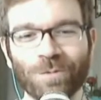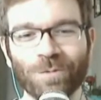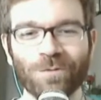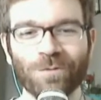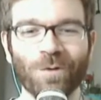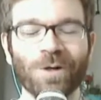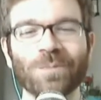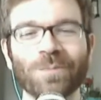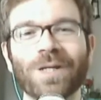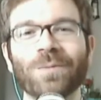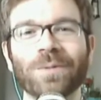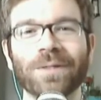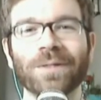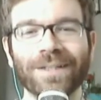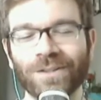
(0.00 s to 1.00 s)
before,
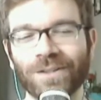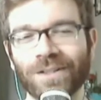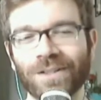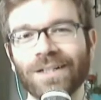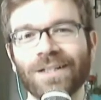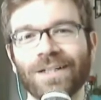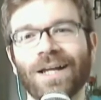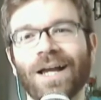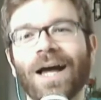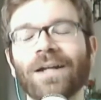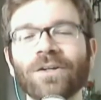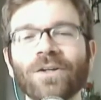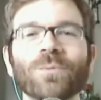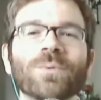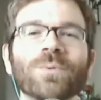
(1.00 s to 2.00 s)
maybe, or I
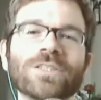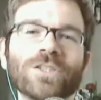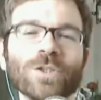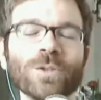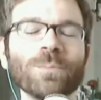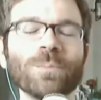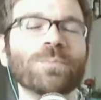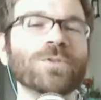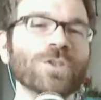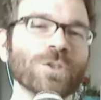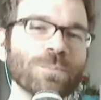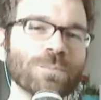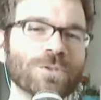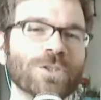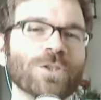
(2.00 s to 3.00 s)
don't know. But to your to
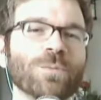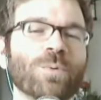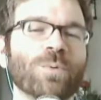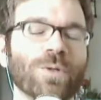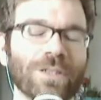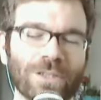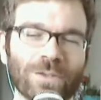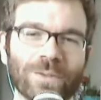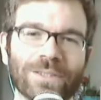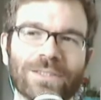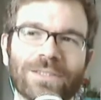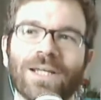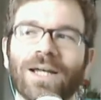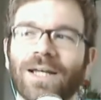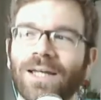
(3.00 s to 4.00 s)
your to your point,
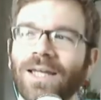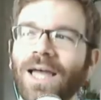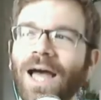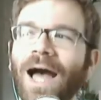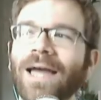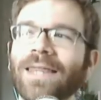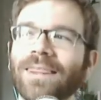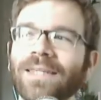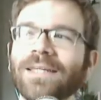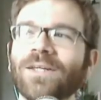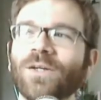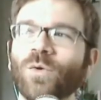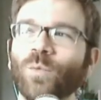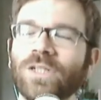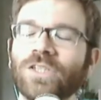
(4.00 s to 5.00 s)
Lewis, uh, I
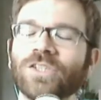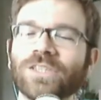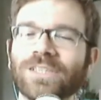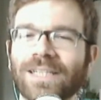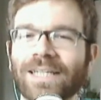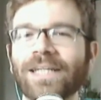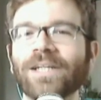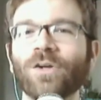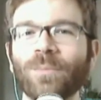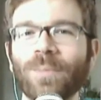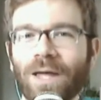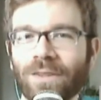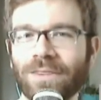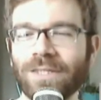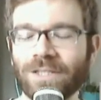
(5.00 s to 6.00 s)
think we just hear
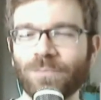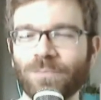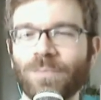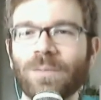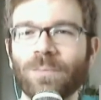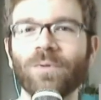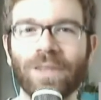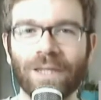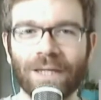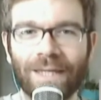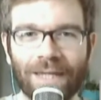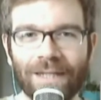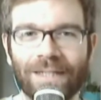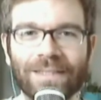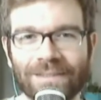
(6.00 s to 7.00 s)
about these people that
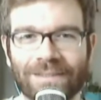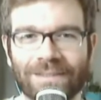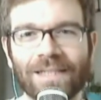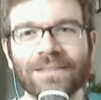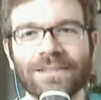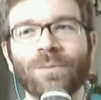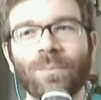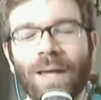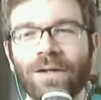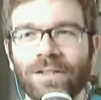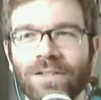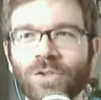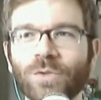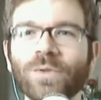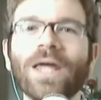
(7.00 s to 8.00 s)
get incensed about
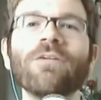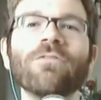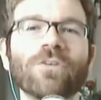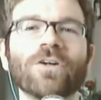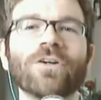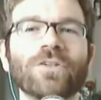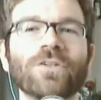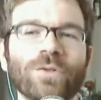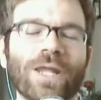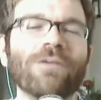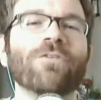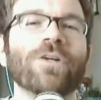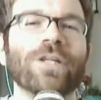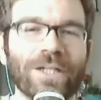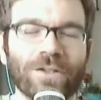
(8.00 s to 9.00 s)
it. You never you
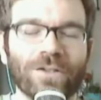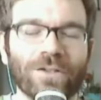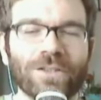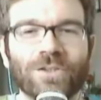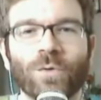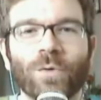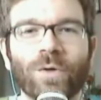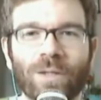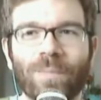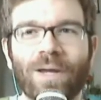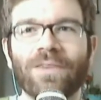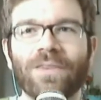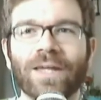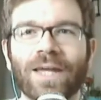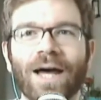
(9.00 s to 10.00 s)
never hear a story
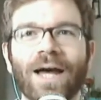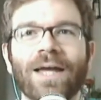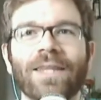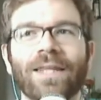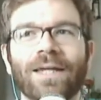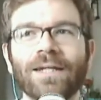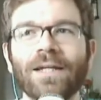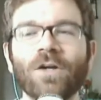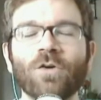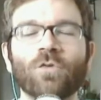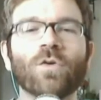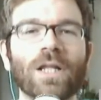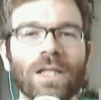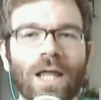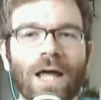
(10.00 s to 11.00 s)
about the guy that
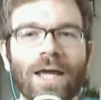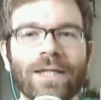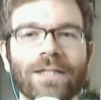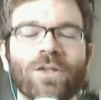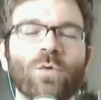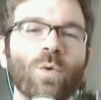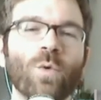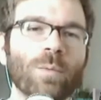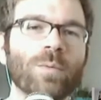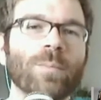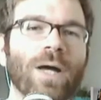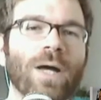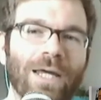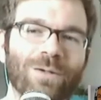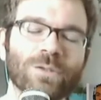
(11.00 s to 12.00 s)
reclined and the woman
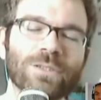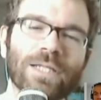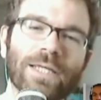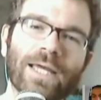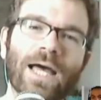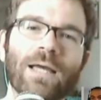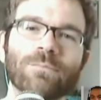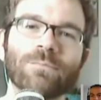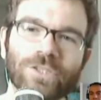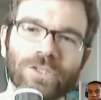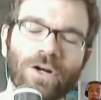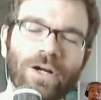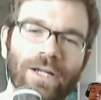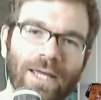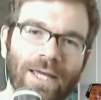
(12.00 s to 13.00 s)
behind was like, "I'm
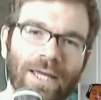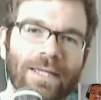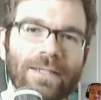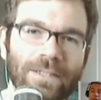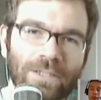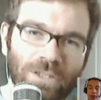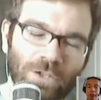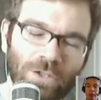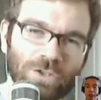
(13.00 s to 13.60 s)
sorry, I you know